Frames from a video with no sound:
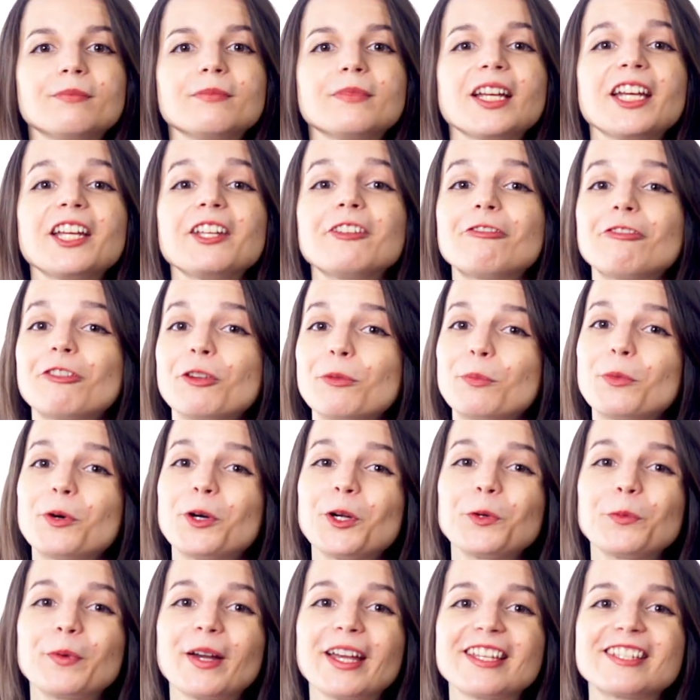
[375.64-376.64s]
And for
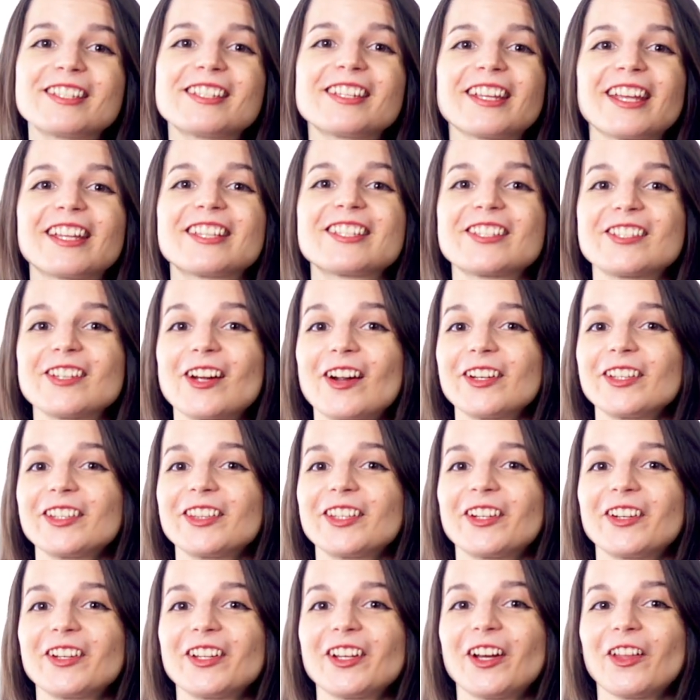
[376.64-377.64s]
more ways to get started
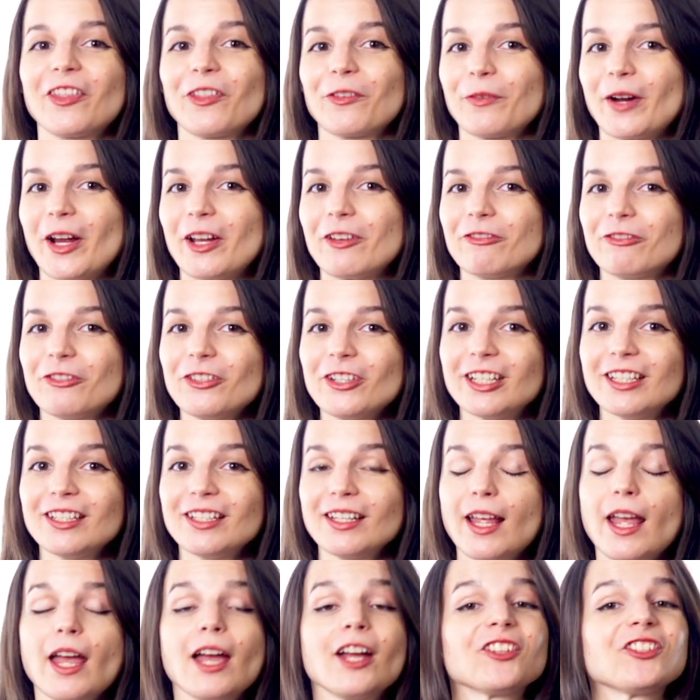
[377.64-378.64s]
learning on the right foot,
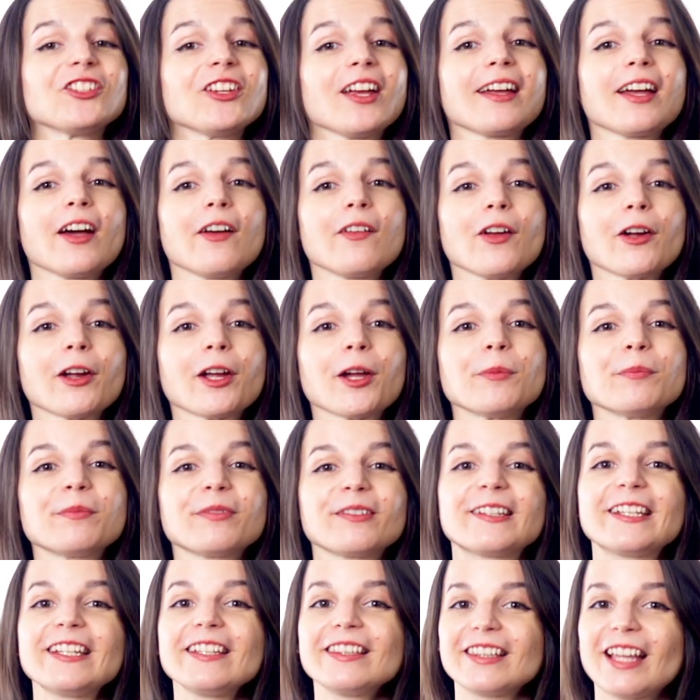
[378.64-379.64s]
check out our
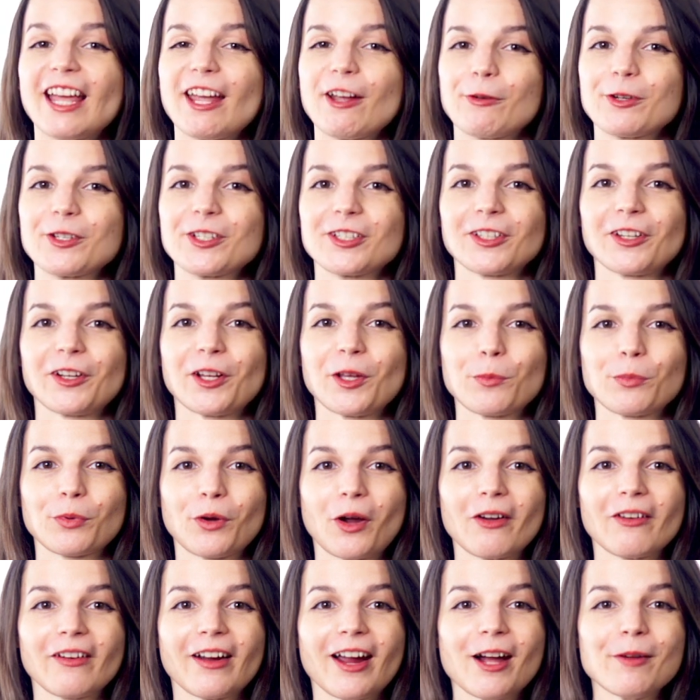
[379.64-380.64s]
complete language learning
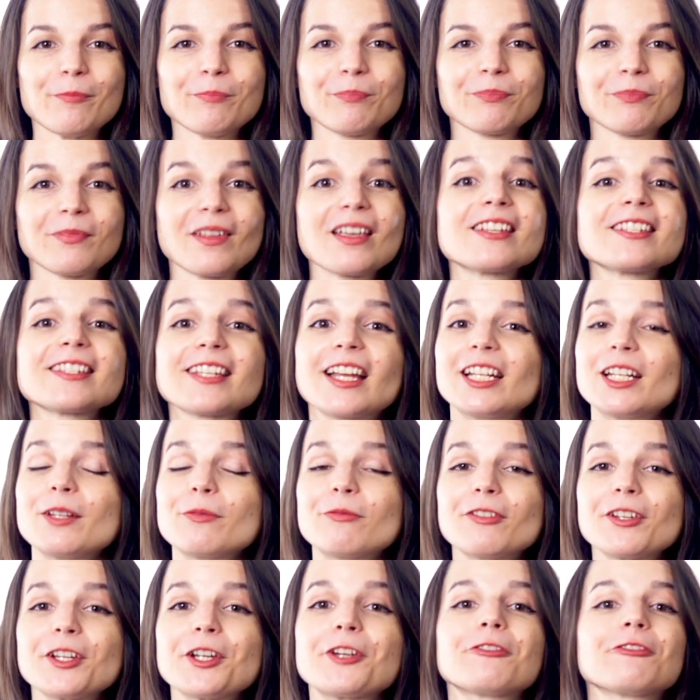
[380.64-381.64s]
program. Sign
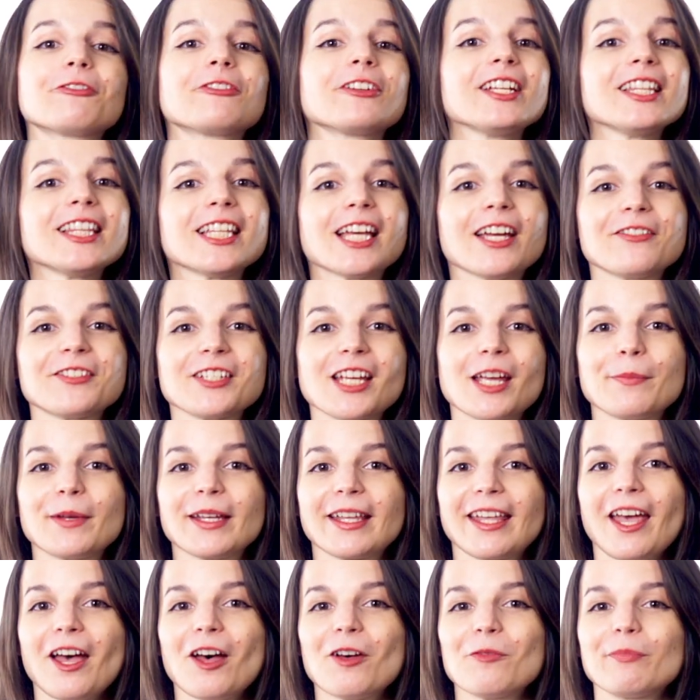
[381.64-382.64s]
up for your free lifetime
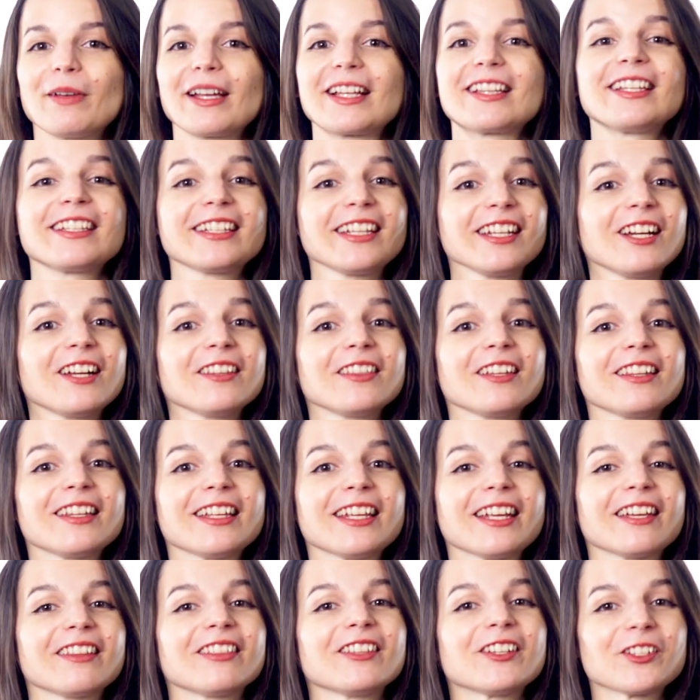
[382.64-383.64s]
account by clicking on the
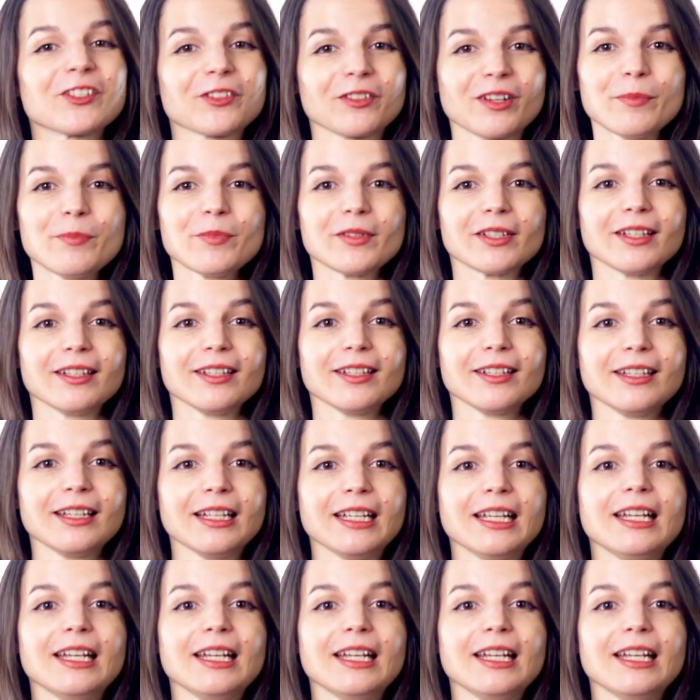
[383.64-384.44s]
link in the description.